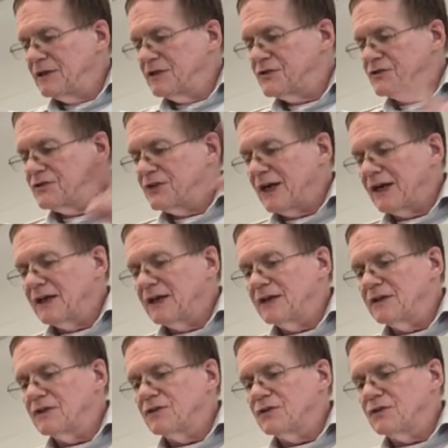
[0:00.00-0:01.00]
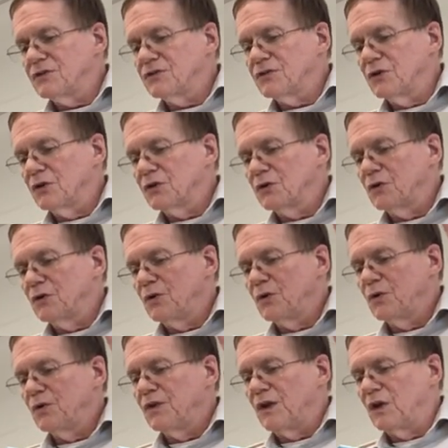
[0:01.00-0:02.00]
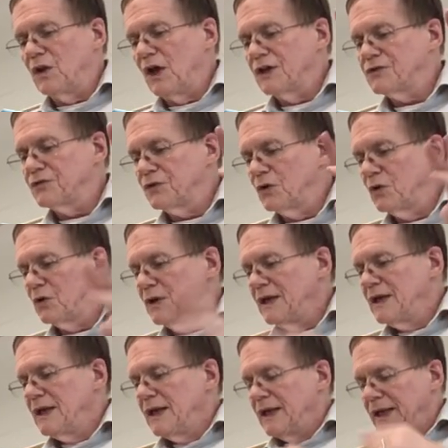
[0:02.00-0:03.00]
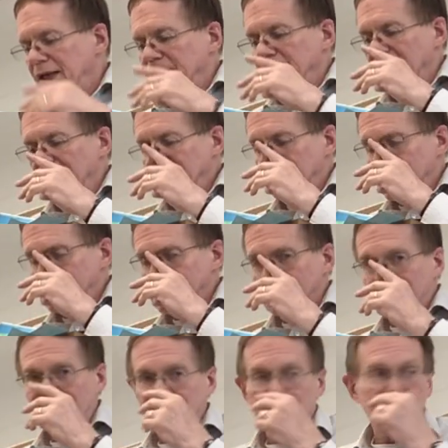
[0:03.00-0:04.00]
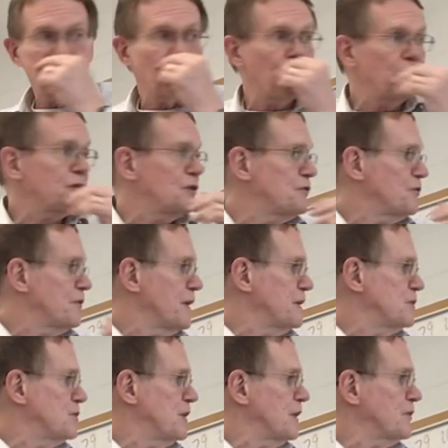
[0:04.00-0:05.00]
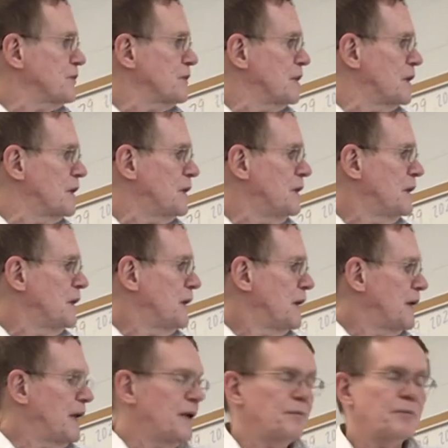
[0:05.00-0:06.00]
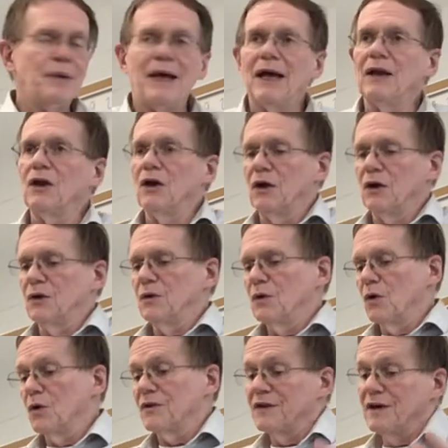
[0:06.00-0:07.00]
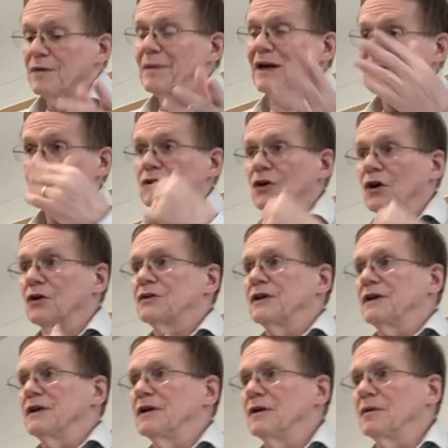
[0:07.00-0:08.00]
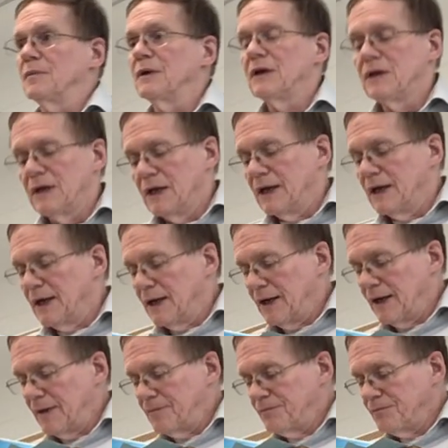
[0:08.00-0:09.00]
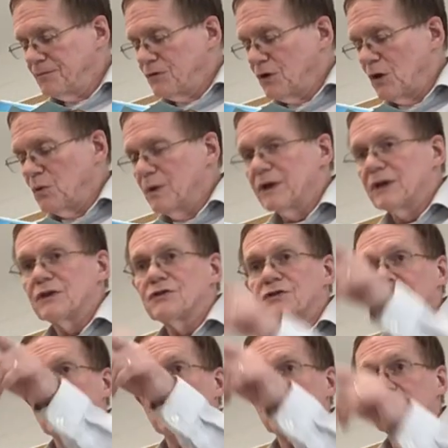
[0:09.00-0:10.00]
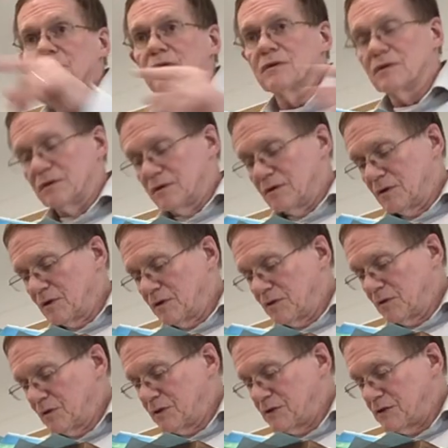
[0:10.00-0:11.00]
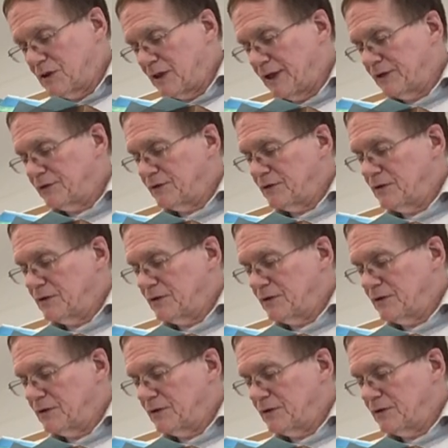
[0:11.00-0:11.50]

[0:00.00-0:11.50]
the second circle, the lustful, and Dante's about to talk to Francesca and Paolo, or they're about to talk to him. Um, so we're going to start with Celeste.